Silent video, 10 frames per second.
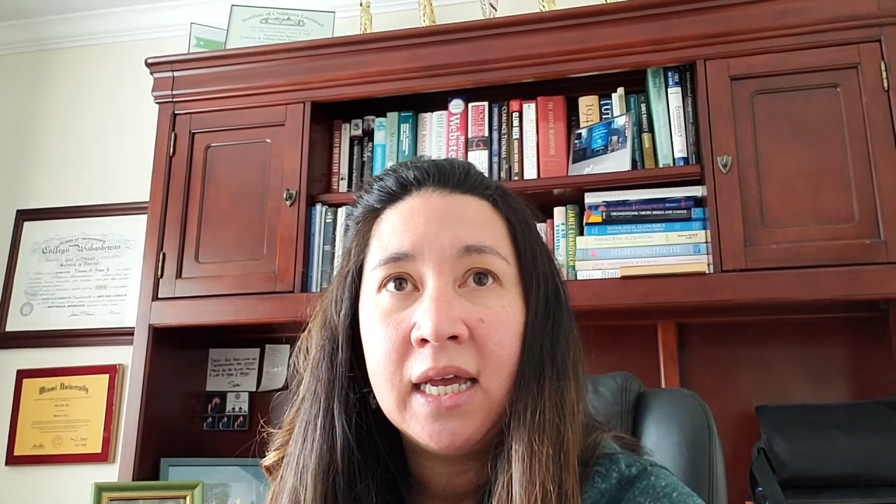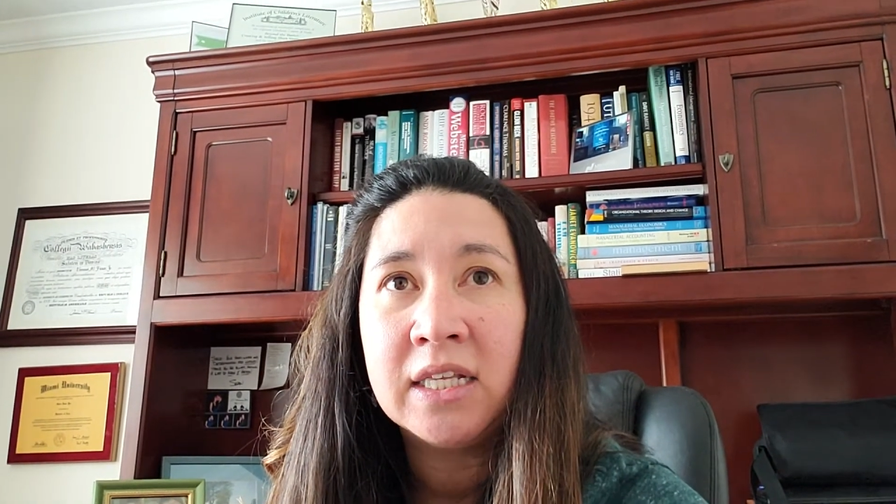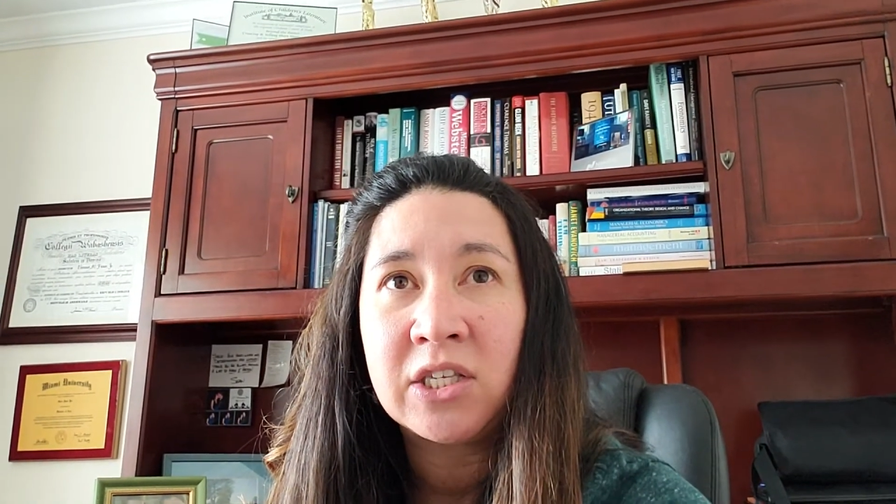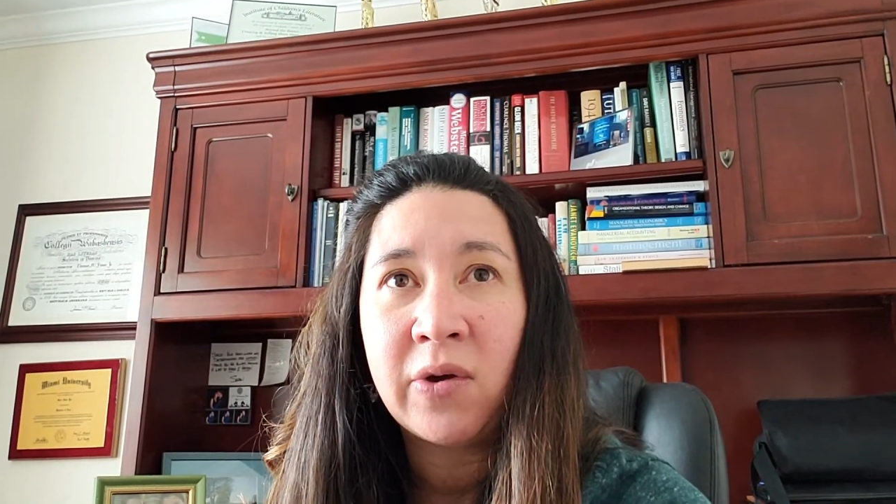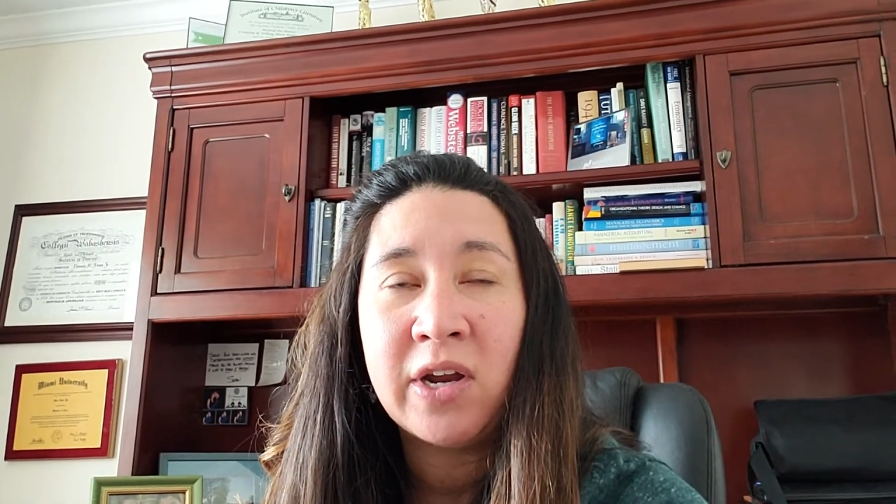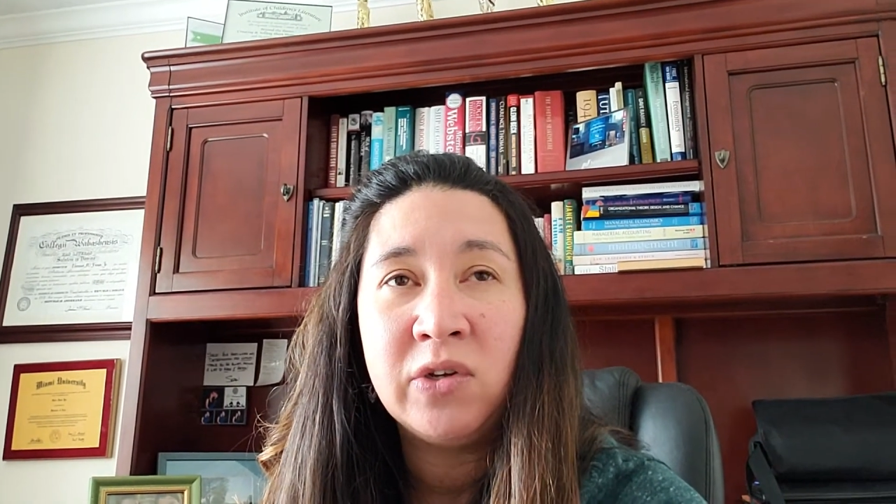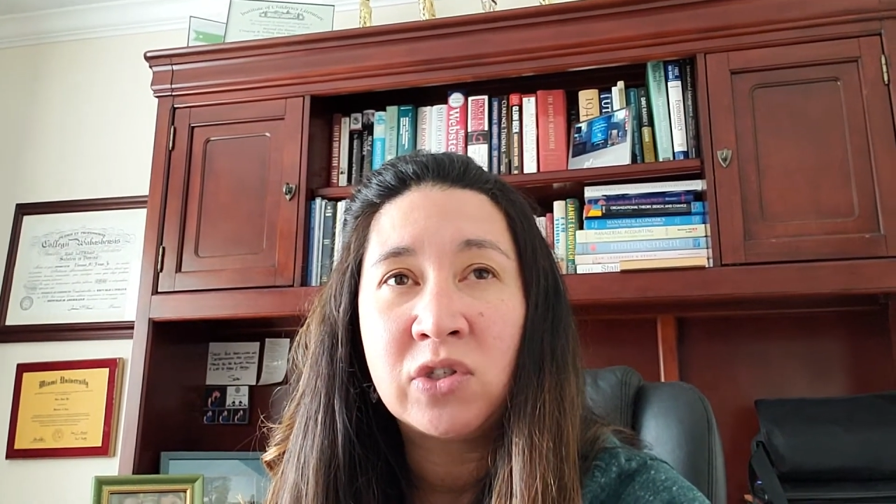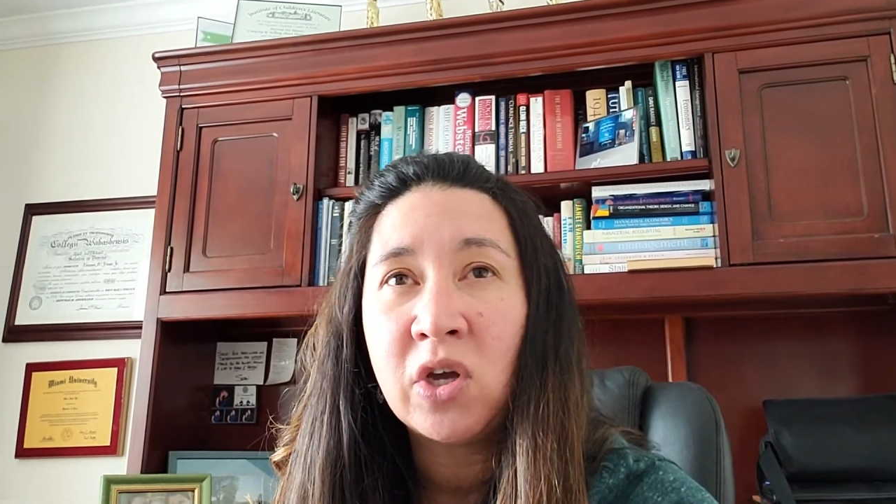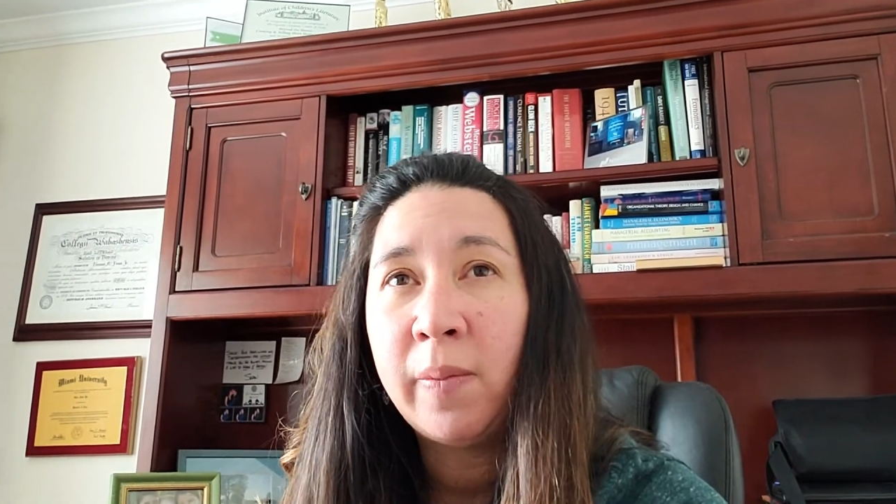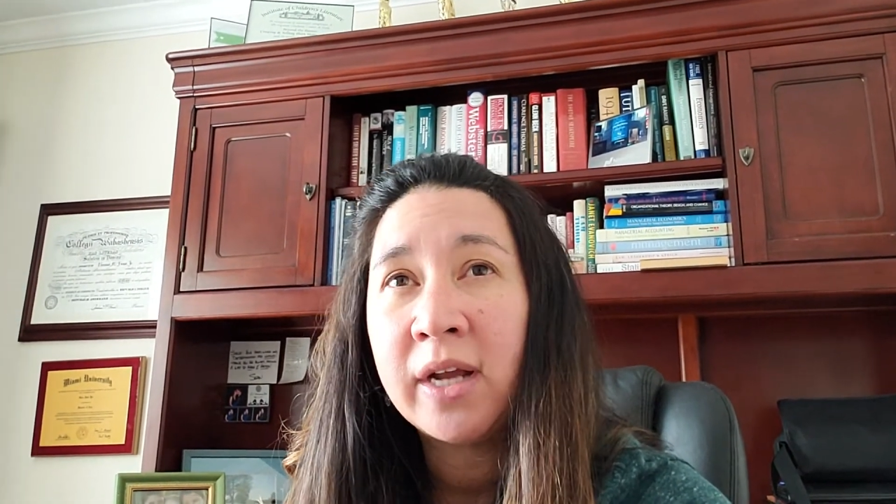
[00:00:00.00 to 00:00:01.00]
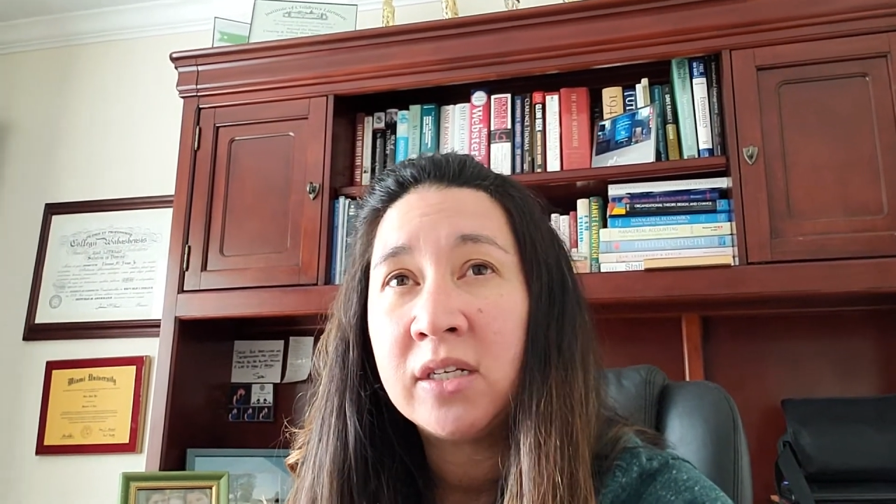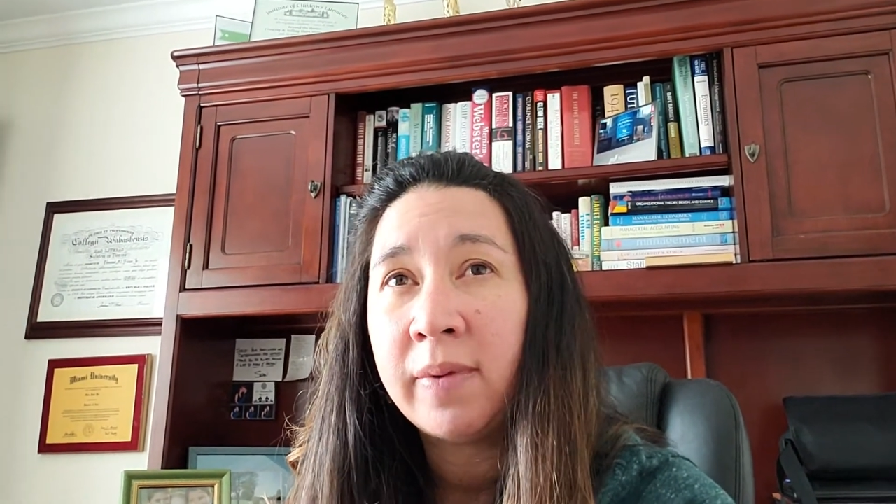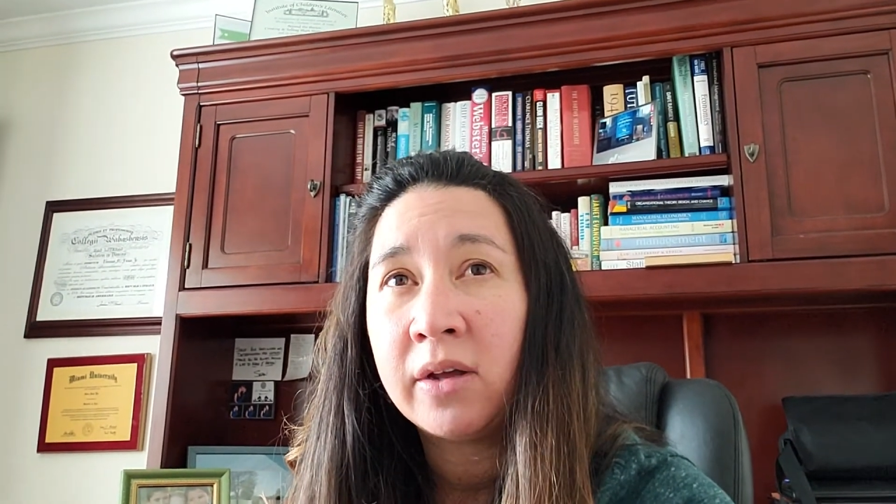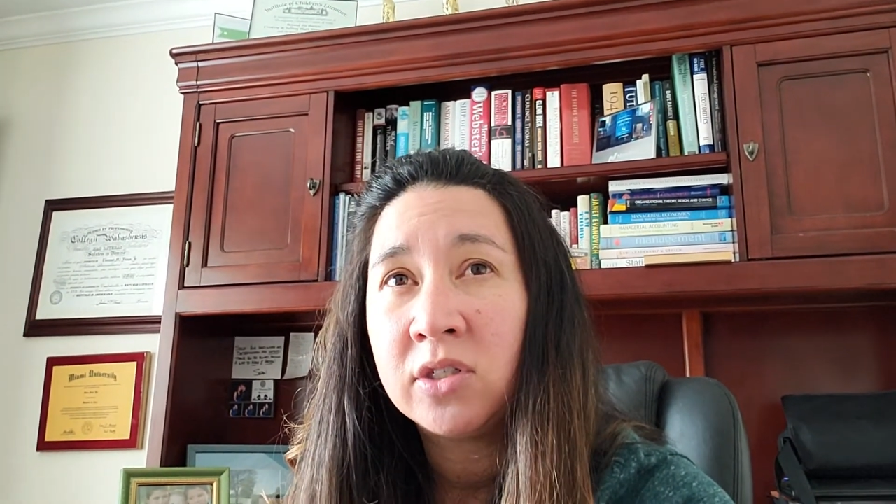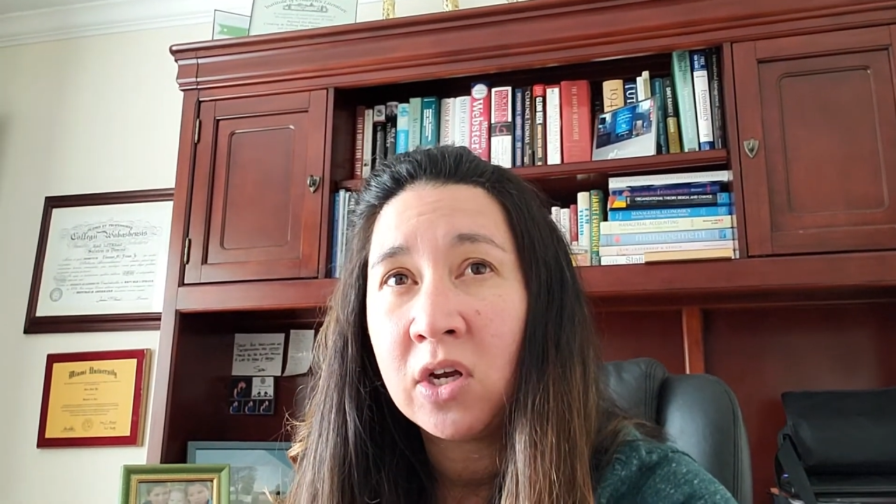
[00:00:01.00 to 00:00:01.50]
And so I knew so much
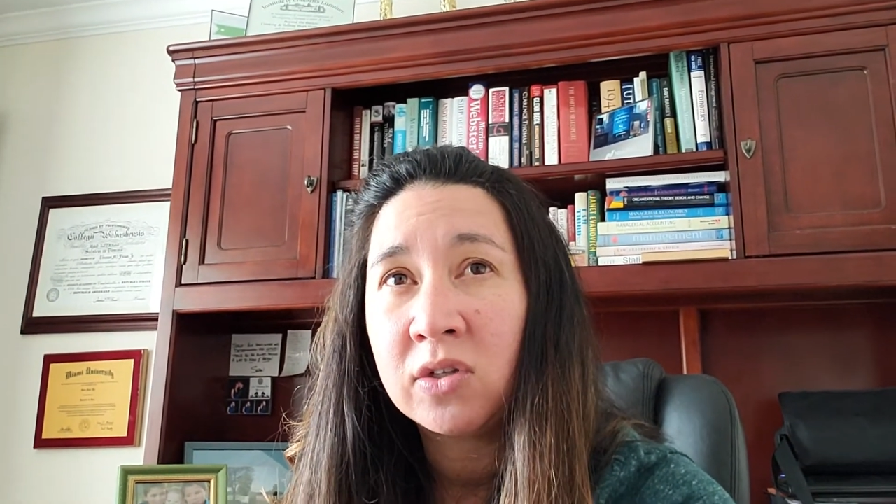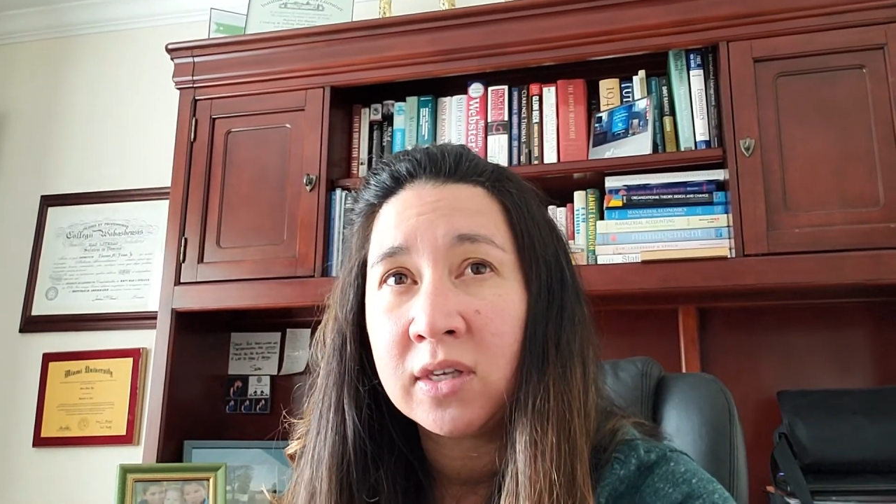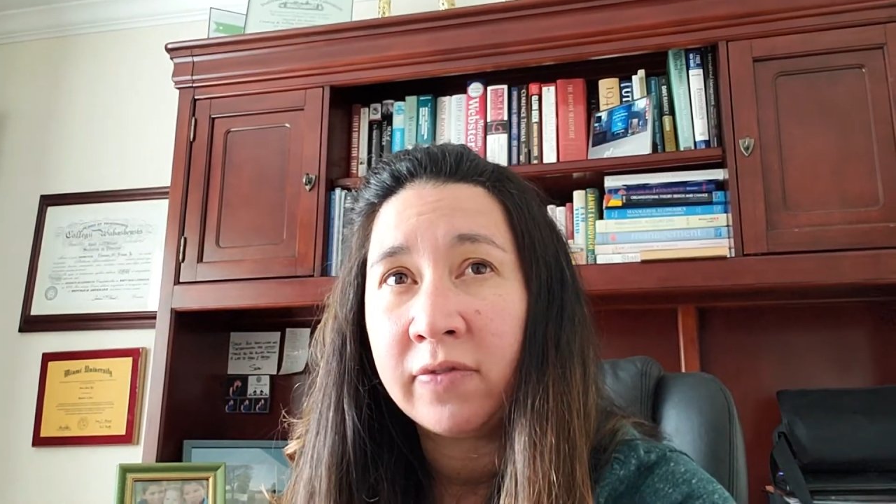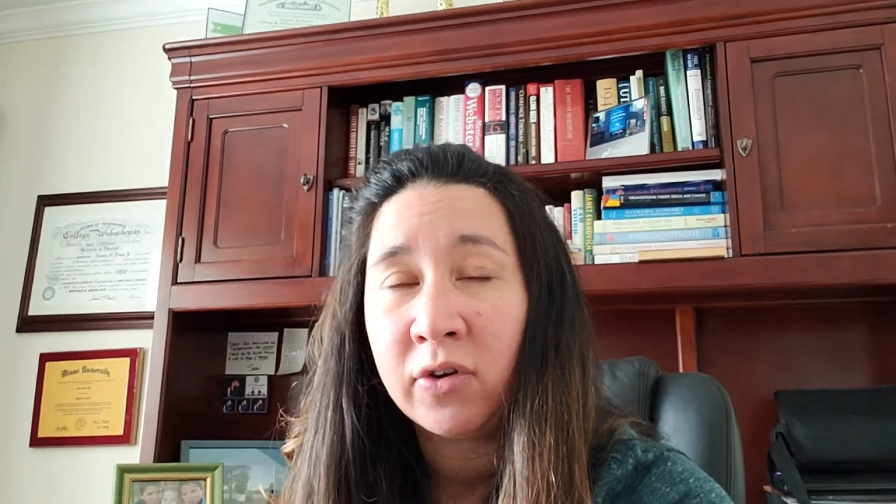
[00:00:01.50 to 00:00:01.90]
about Joseph,